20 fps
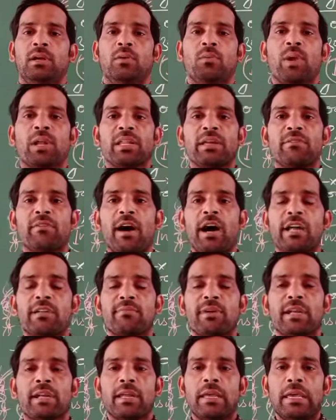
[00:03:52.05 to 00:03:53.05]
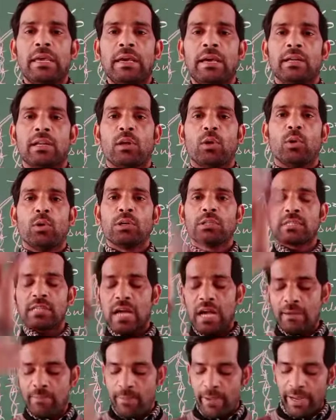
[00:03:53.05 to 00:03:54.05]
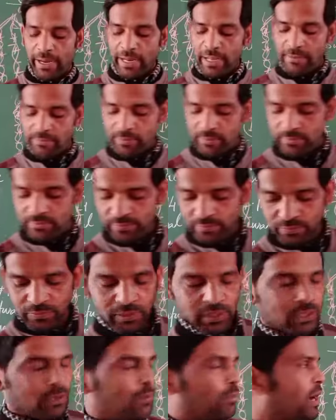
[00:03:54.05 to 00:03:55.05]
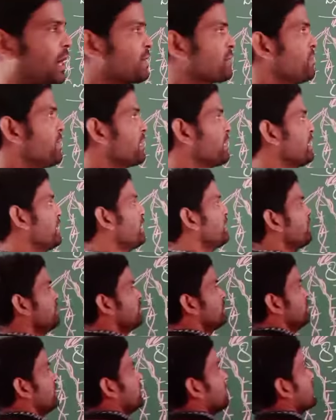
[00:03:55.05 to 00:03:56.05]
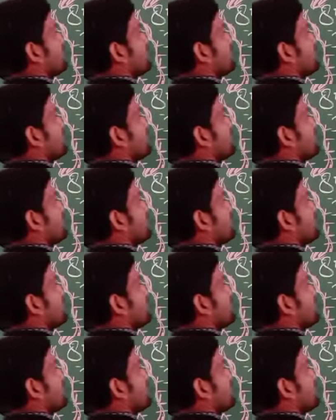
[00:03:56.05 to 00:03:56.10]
When the warmer air goes up and up, warmer air